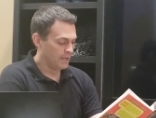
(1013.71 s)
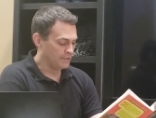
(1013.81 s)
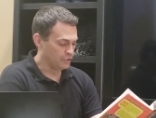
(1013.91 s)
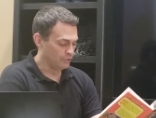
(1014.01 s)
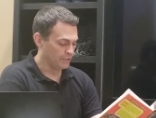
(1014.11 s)

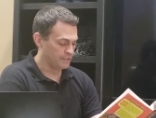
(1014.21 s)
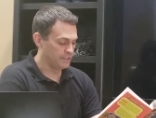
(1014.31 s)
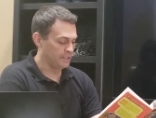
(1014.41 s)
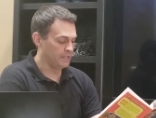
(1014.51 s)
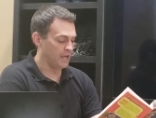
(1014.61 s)
As you can
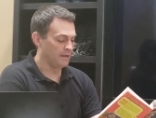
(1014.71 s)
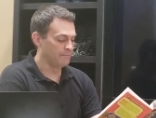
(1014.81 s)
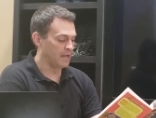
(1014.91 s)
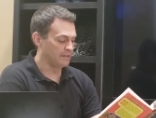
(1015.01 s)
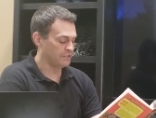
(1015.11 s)
see,
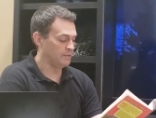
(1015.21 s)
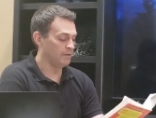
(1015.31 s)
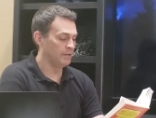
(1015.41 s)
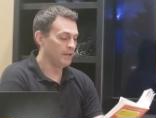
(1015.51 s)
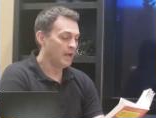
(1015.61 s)
I'm not
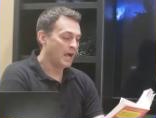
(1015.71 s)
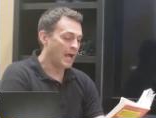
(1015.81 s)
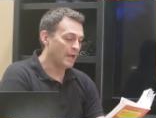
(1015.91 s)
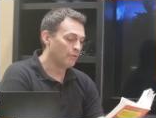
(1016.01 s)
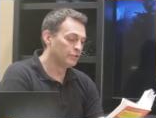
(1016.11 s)
timid.
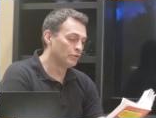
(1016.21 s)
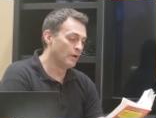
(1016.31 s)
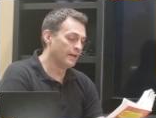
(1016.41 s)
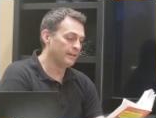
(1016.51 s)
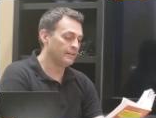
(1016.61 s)
I will do
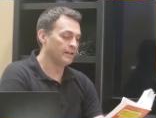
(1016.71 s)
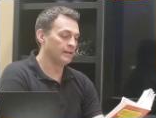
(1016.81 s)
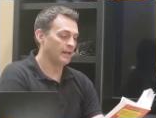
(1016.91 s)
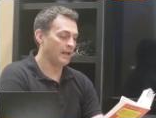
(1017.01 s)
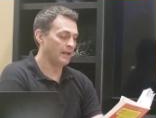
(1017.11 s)
anything. I